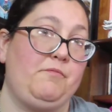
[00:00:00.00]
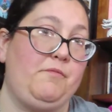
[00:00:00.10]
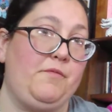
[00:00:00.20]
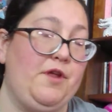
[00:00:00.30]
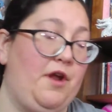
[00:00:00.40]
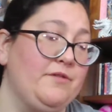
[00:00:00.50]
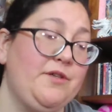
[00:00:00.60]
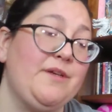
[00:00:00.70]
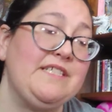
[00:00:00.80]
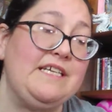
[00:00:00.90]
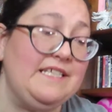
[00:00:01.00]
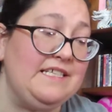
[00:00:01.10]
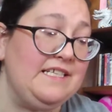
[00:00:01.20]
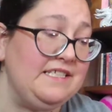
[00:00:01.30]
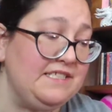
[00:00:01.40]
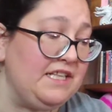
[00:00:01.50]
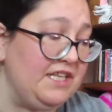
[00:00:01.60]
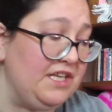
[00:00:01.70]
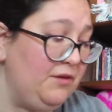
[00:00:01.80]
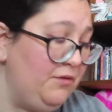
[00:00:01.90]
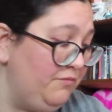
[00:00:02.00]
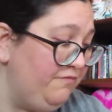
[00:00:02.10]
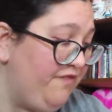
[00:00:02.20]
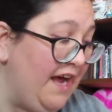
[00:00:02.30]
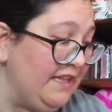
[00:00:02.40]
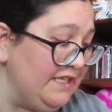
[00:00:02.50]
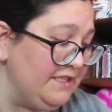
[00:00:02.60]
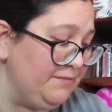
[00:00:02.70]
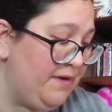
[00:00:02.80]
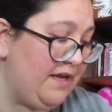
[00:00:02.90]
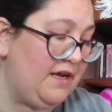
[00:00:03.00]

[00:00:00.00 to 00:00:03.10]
you know, so it is a little violent, but,